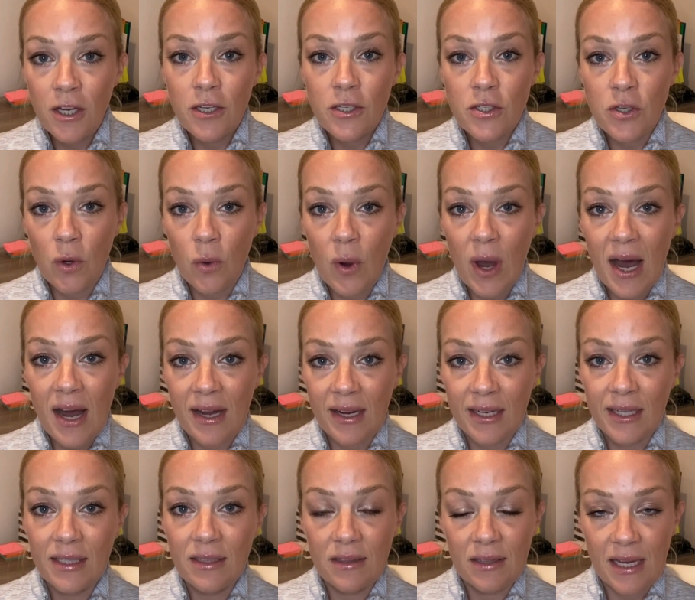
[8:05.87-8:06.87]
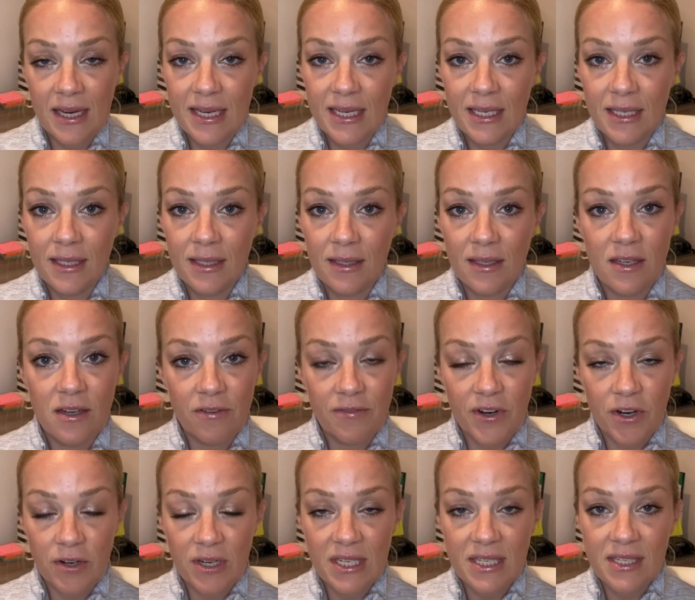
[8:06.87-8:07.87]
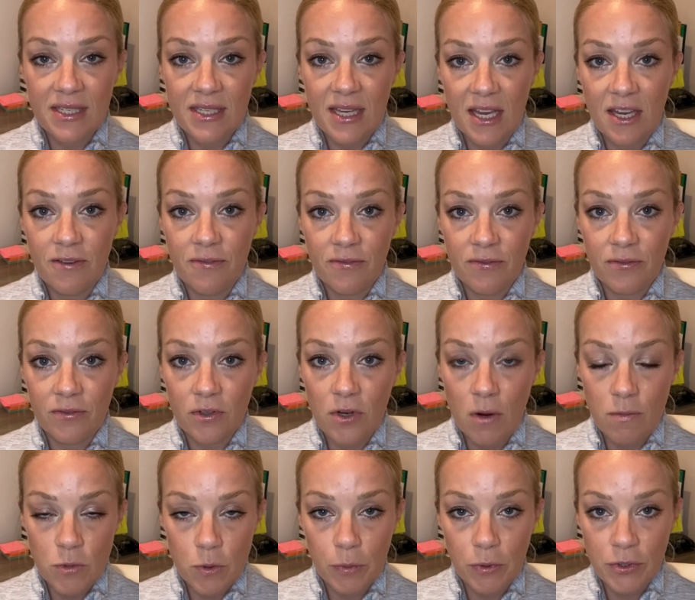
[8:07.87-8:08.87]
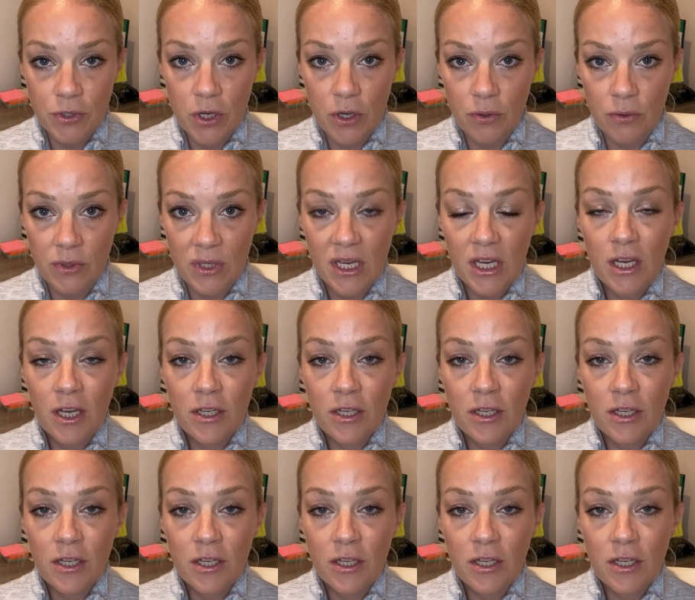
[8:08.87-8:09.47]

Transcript: So I like, in a very safe, comfortable zone,